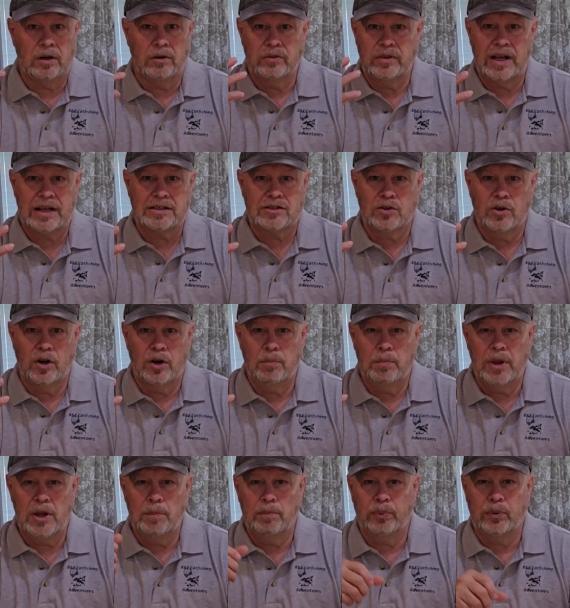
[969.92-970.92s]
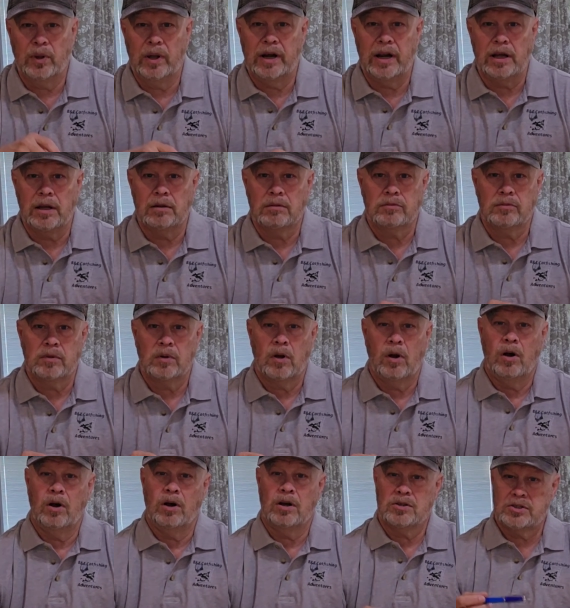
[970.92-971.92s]
that's going to be plenty.
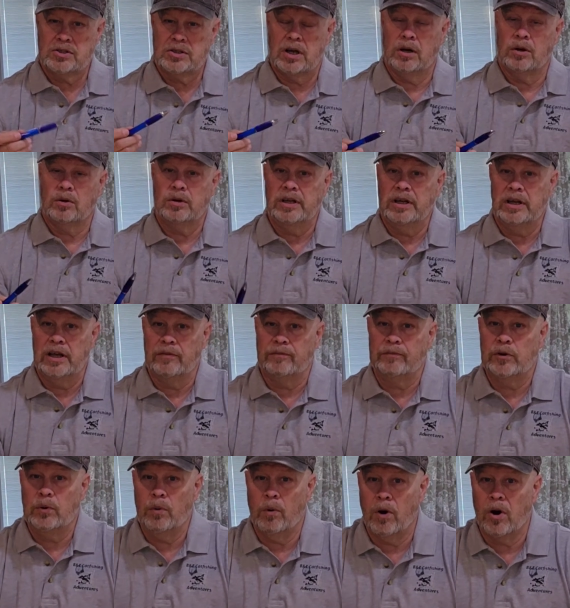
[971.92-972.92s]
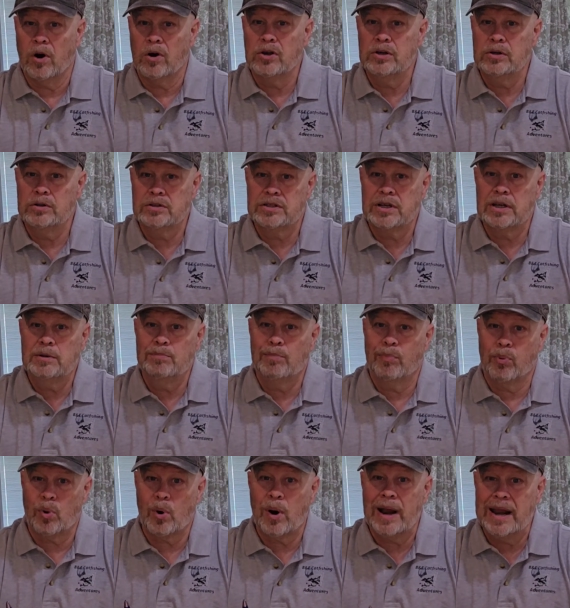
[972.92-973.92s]
Also, if you are using
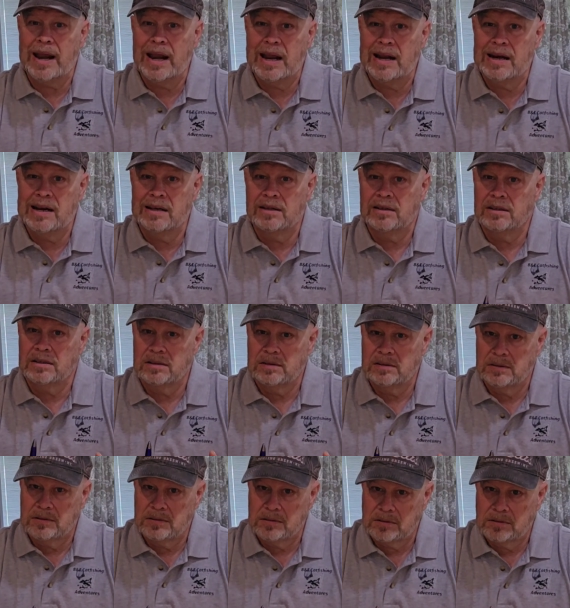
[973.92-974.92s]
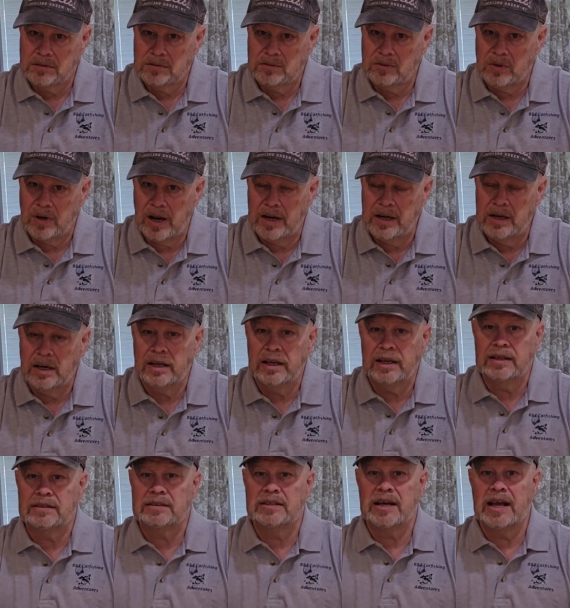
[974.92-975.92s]
braid, right,
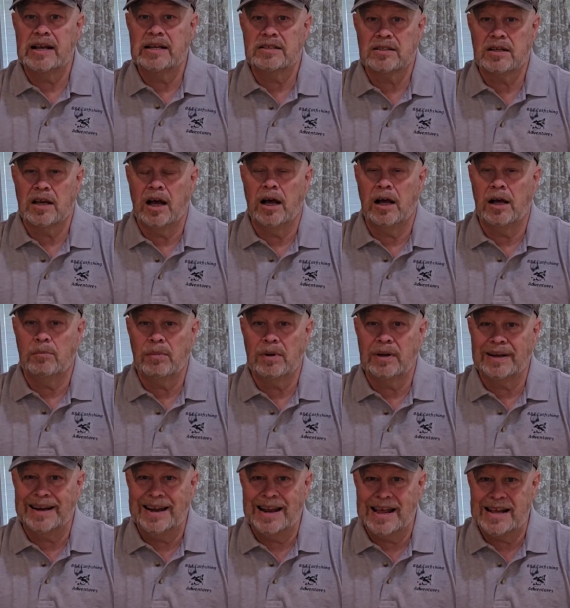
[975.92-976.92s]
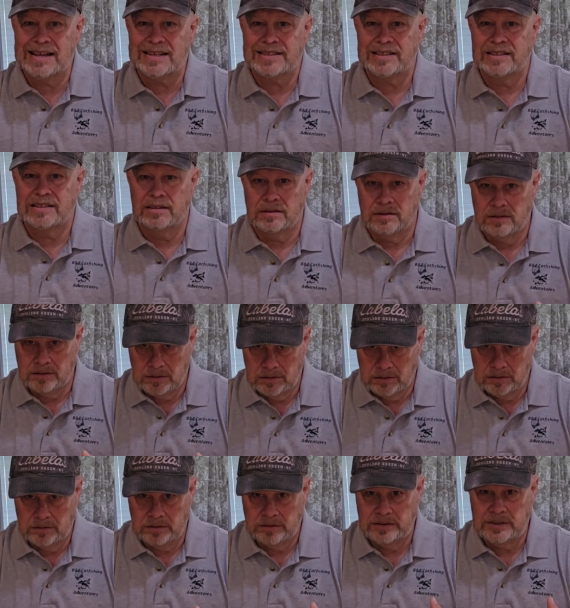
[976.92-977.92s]
it takes up less
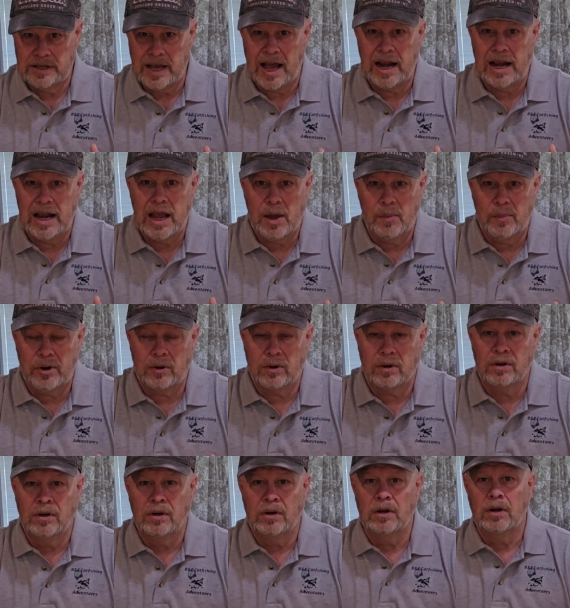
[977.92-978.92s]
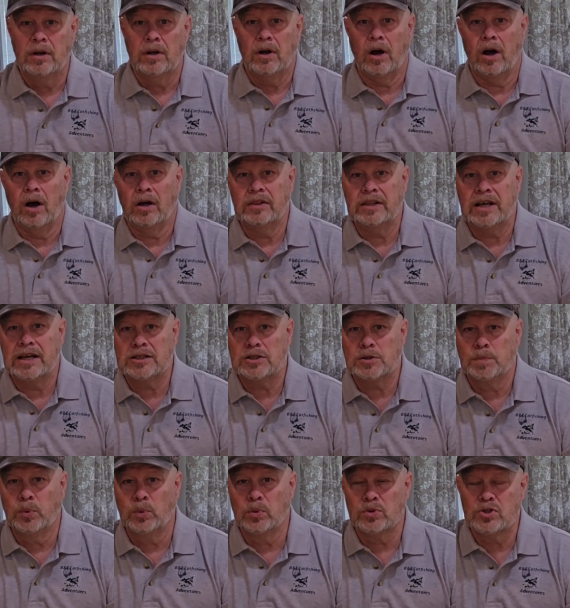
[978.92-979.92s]
diameter on that
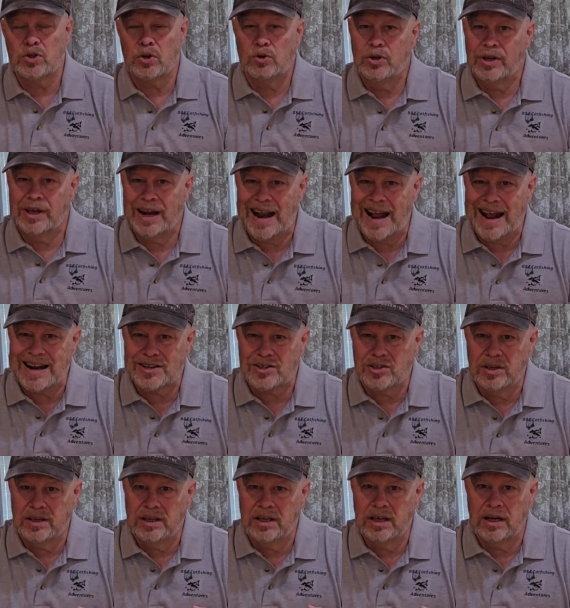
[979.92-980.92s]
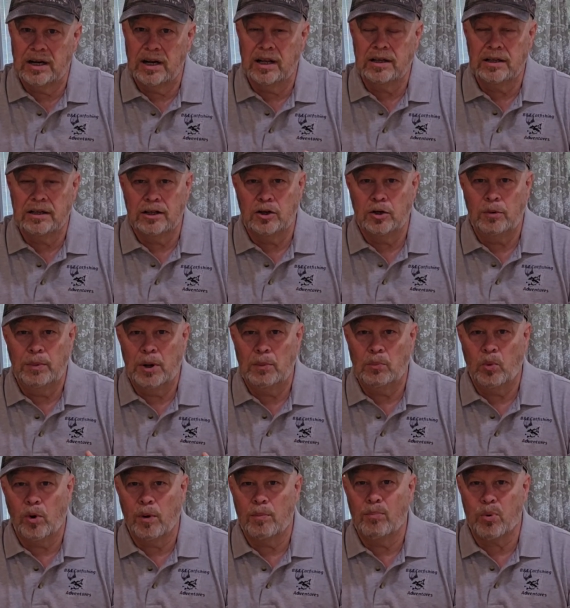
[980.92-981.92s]
spool, so you can actually get a little bit
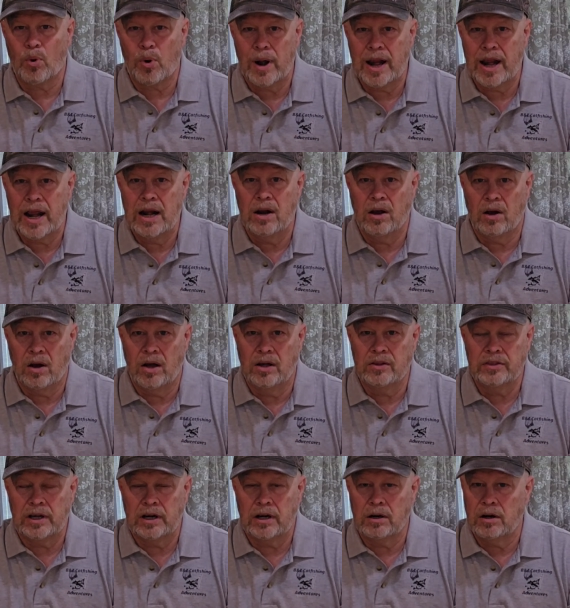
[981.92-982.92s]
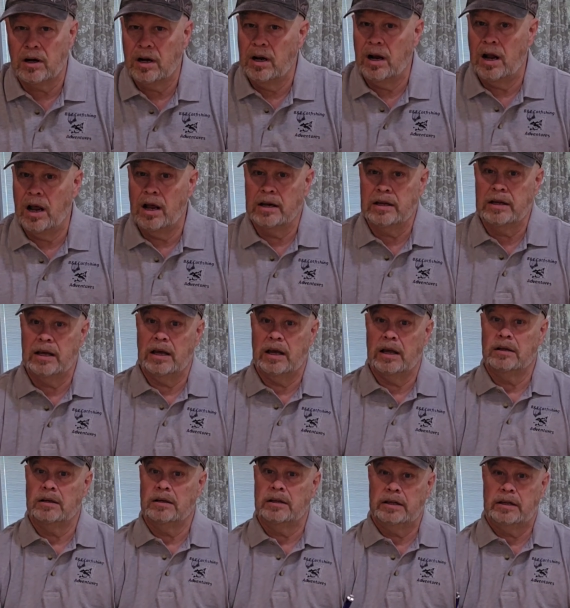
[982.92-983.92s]
more braid on there. Again,